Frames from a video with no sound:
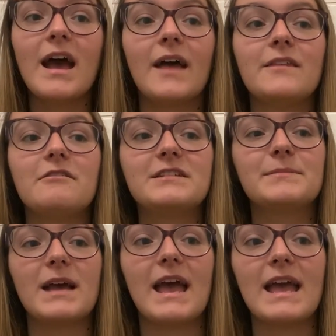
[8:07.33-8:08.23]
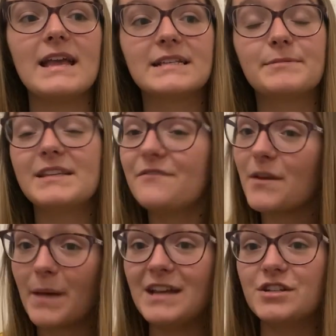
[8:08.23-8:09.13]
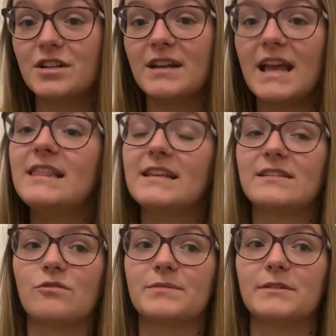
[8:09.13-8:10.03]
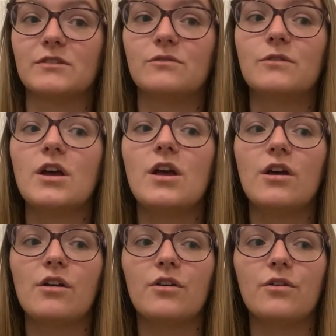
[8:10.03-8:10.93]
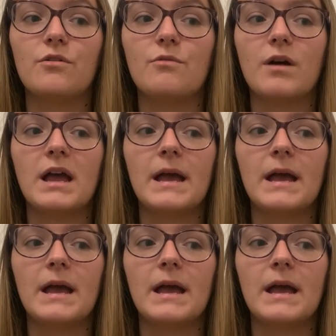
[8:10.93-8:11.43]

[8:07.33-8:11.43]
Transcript: and there is a specific patient in this hospital who